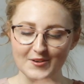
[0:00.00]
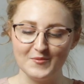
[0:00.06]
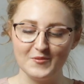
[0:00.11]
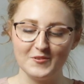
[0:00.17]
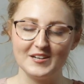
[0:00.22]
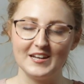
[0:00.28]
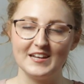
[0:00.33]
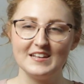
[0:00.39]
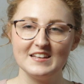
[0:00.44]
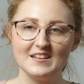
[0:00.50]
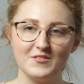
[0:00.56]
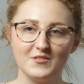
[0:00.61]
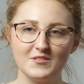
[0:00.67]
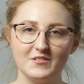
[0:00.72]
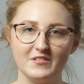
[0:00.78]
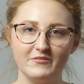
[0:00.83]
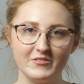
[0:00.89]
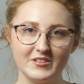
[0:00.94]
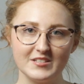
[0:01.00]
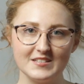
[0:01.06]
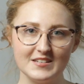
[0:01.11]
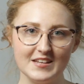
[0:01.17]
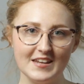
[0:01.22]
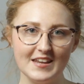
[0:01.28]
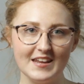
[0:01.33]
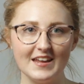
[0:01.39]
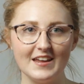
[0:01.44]
When I was
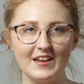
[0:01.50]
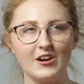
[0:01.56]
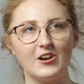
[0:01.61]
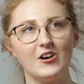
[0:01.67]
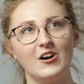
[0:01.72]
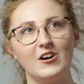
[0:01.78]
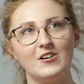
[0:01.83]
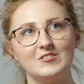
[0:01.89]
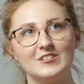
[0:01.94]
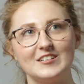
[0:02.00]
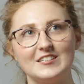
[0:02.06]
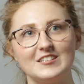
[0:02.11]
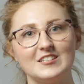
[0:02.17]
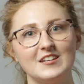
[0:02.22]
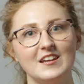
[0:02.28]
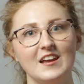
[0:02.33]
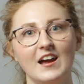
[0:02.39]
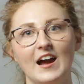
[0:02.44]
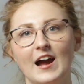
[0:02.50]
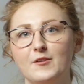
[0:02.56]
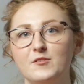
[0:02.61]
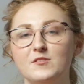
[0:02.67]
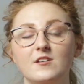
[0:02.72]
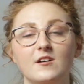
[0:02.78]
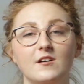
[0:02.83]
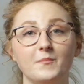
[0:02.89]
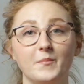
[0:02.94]
knitting in college, I
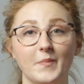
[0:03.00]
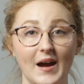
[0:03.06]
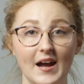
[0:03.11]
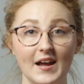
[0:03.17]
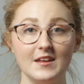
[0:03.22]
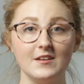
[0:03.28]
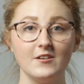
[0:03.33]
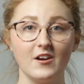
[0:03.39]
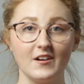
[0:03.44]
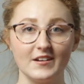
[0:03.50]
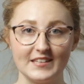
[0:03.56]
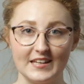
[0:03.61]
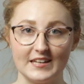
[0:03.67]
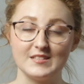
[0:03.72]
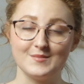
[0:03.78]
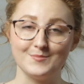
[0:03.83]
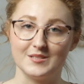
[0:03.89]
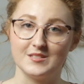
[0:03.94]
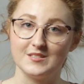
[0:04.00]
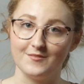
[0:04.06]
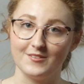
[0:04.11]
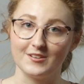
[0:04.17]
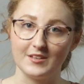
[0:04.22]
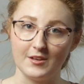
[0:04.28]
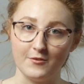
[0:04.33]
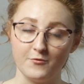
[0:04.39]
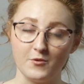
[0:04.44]
would buy yarn like
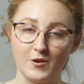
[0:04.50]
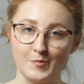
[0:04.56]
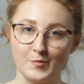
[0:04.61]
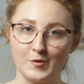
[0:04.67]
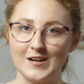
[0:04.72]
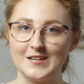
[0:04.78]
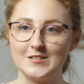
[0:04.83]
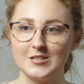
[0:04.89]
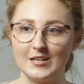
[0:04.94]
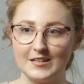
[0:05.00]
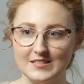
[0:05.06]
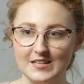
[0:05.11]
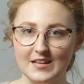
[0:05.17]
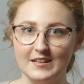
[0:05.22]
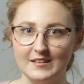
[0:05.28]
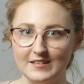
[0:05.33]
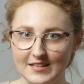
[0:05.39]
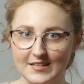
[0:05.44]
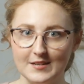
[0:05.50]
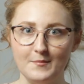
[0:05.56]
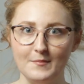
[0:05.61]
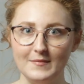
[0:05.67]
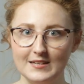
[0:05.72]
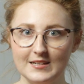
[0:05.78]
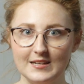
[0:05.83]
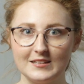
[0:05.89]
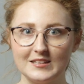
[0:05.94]
specifically for projects and then
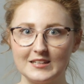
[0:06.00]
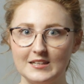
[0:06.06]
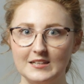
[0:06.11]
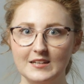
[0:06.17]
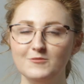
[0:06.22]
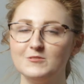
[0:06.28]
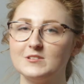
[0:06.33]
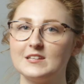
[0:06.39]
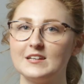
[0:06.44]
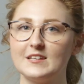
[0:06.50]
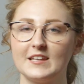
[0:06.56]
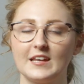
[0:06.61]
immediately knit with it.